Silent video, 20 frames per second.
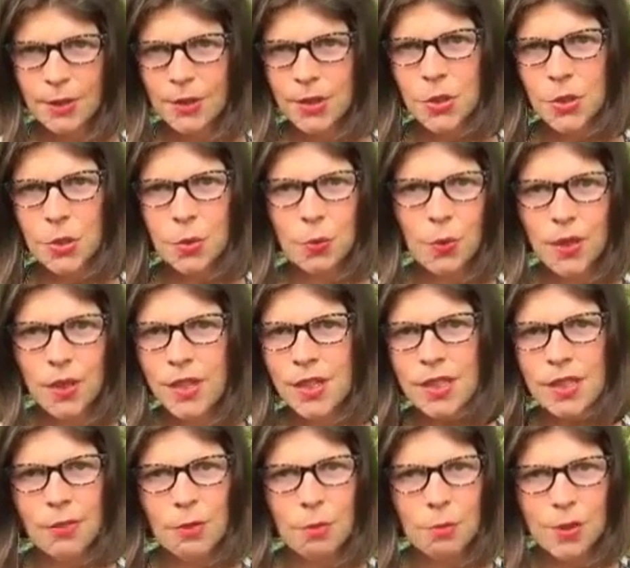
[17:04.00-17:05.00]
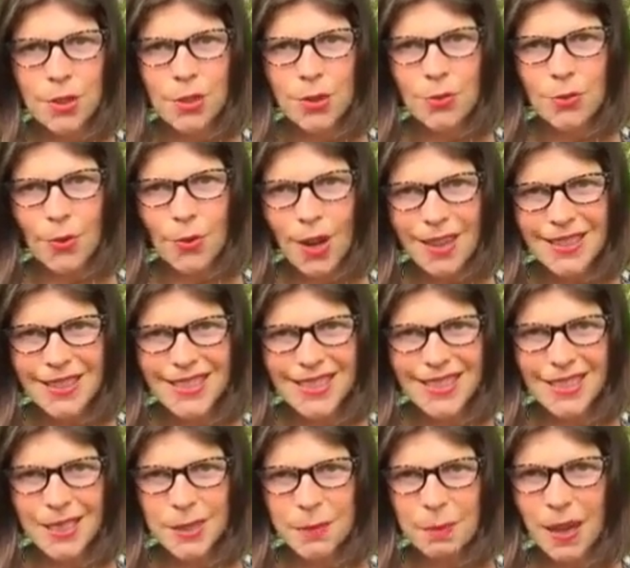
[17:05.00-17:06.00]
or else you wouldn't even be drawn to
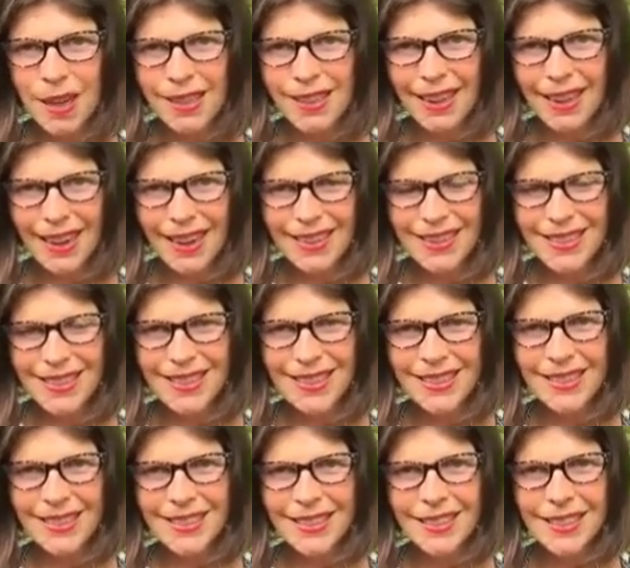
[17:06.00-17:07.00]
this podcast.